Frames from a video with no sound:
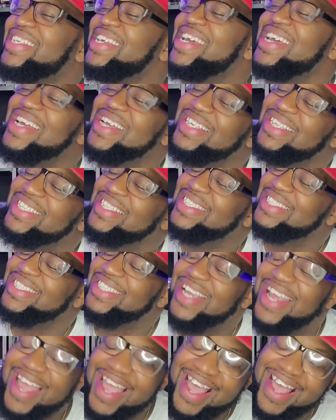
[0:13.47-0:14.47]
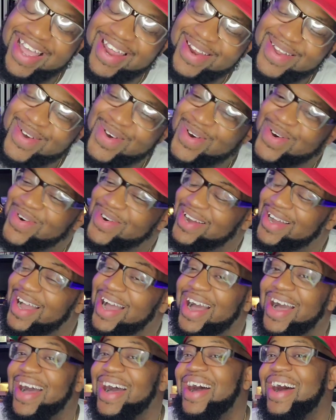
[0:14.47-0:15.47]
this channel,
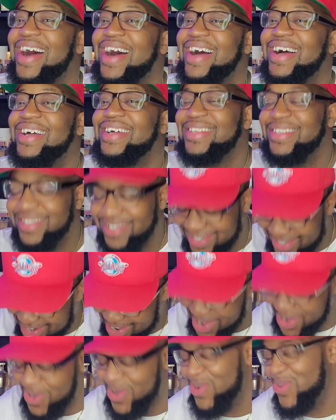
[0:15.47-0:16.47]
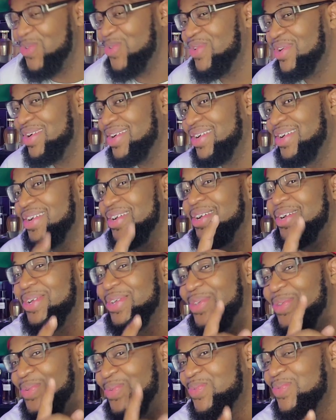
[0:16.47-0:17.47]
I know
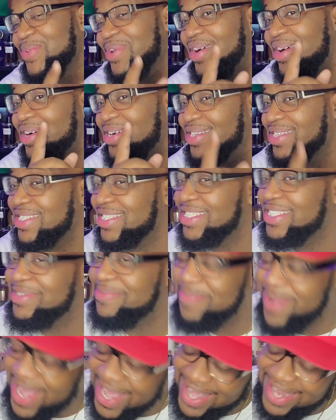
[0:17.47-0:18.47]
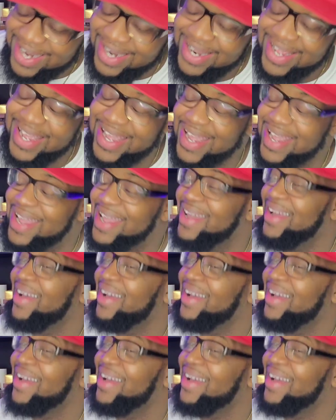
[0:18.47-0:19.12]
you are smelling